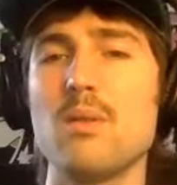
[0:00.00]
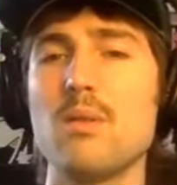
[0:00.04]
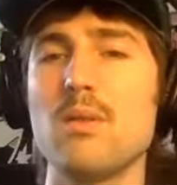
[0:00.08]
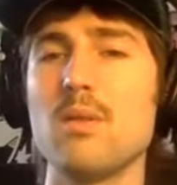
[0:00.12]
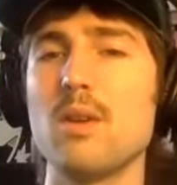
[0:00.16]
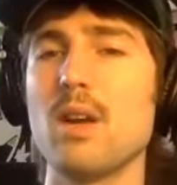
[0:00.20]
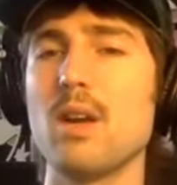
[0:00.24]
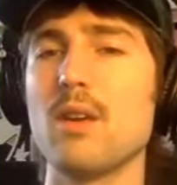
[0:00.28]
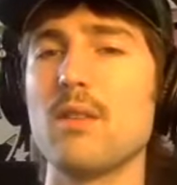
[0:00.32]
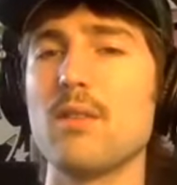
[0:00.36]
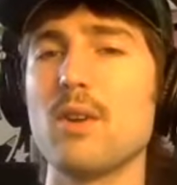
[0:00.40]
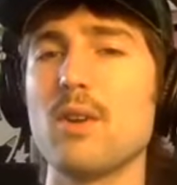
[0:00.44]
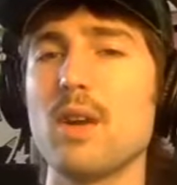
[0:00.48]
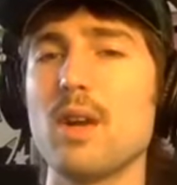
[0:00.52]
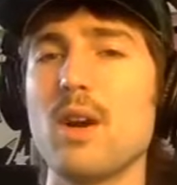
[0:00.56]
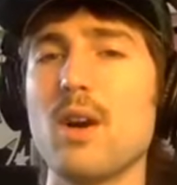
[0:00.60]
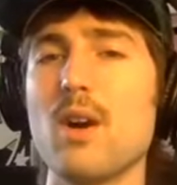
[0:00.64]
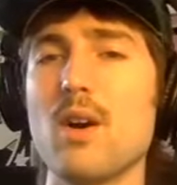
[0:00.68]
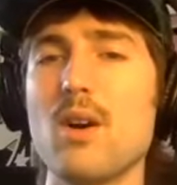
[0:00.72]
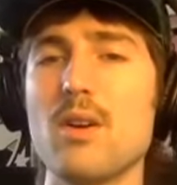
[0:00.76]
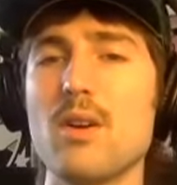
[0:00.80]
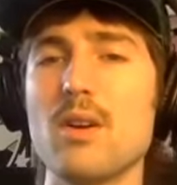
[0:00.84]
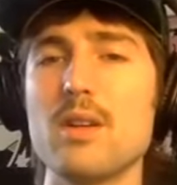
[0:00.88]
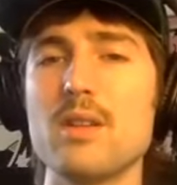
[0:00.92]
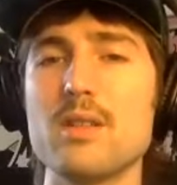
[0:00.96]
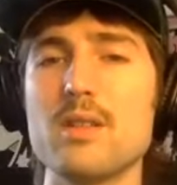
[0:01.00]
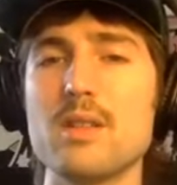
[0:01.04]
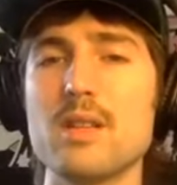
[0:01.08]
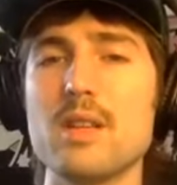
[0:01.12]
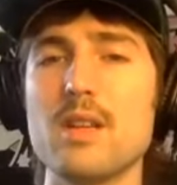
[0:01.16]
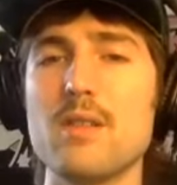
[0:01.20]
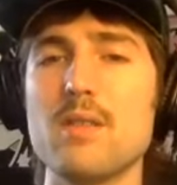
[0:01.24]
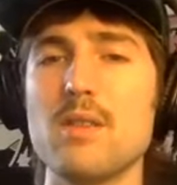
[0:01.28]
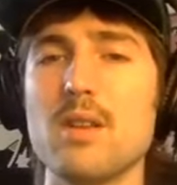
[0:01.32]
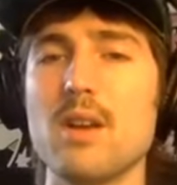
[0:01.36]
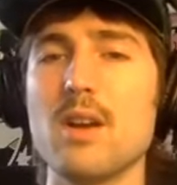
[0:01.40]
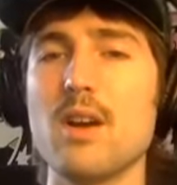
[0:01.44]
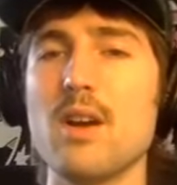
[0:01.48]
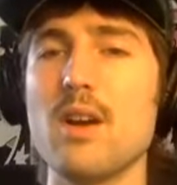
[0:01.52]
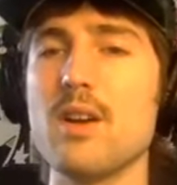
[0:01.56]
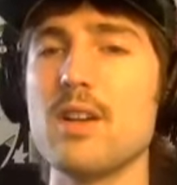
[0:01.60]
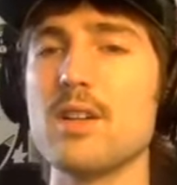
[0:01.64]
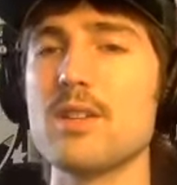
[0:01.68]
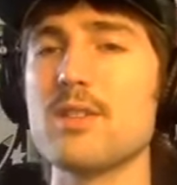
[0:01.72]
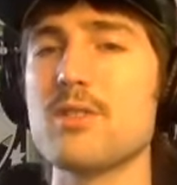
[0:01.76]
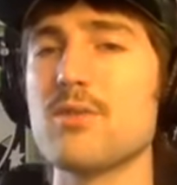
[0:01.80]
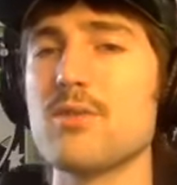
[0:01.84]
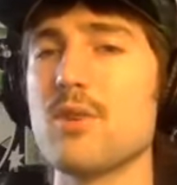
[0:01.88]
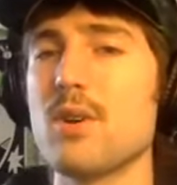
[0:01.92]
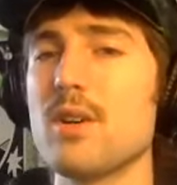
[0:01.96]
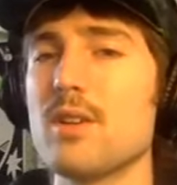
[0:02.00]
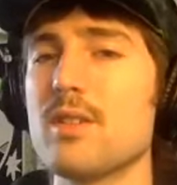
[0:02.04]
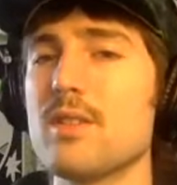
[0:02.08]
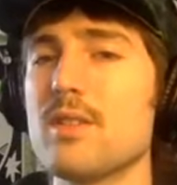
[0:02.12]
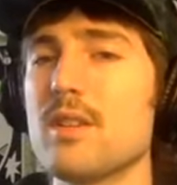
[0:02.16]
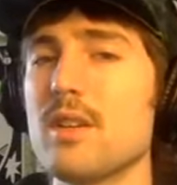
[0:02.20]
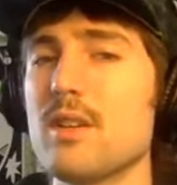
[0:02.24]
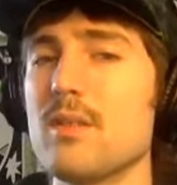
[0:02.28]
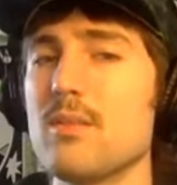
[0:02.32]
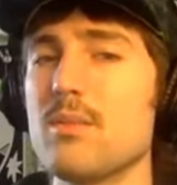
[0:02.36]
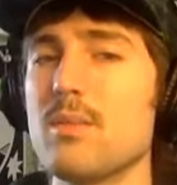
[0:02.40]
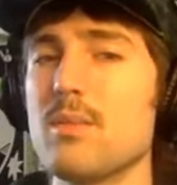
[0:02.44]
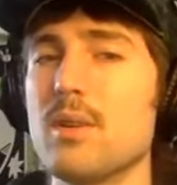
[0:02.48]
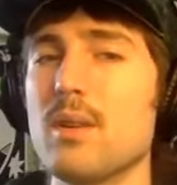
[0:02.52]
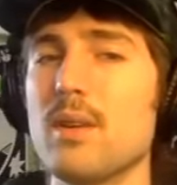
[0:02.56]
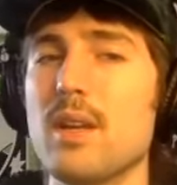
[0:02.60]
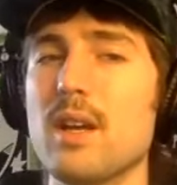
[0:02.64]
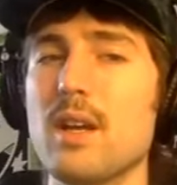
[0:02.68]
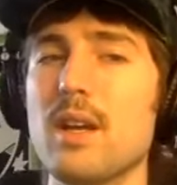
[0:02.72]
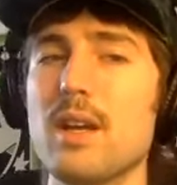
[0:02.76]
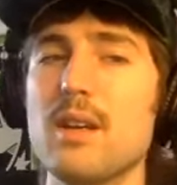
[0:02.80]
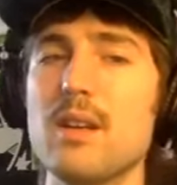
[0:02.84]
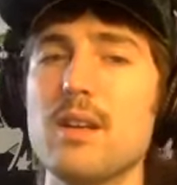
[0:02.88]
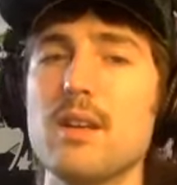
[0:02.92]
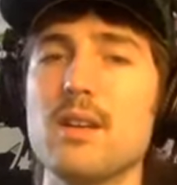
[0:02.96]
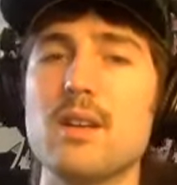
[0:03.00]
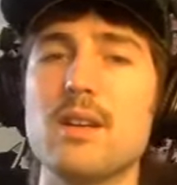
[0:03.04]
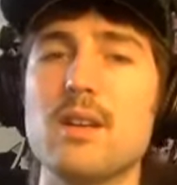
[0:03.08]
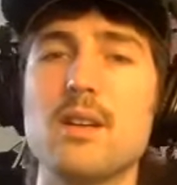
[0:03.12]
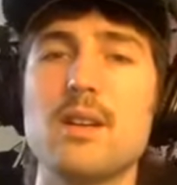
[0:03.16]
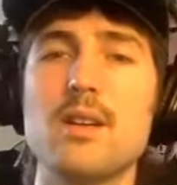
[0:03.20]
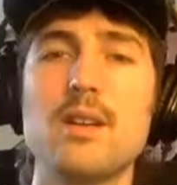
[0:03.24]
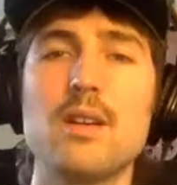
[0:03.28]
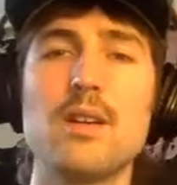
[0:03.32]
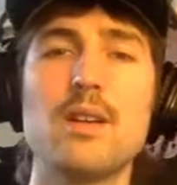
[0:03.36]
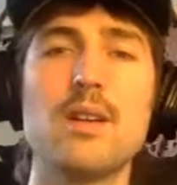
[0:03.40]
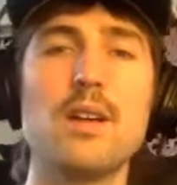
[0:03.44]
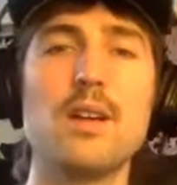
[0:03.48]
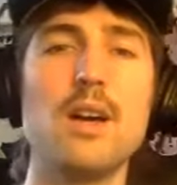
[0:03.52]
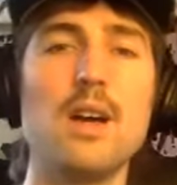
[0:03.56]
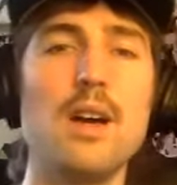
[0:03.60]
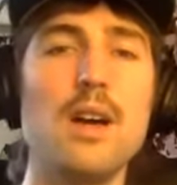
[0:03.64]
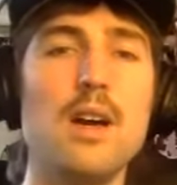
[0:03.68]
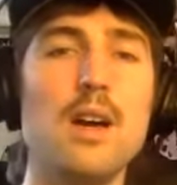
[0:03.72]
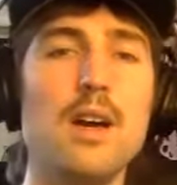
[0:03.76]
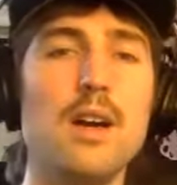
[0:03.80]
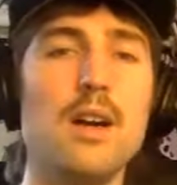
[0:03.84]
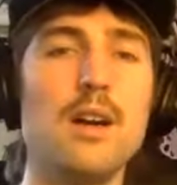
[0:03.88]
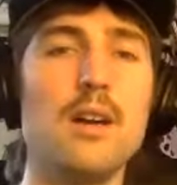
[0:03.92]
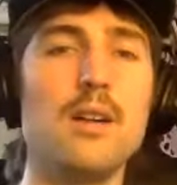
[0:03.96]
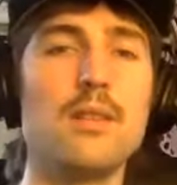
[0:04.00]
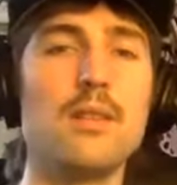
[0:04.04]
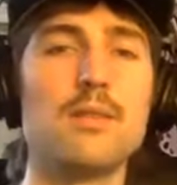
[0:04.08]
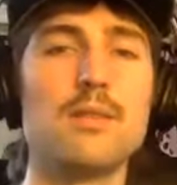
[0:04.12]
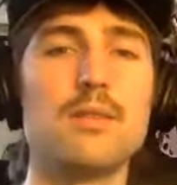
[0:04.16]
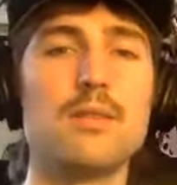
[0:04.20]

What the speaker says: like very hot on its sleeve, like earnest writing, but then uh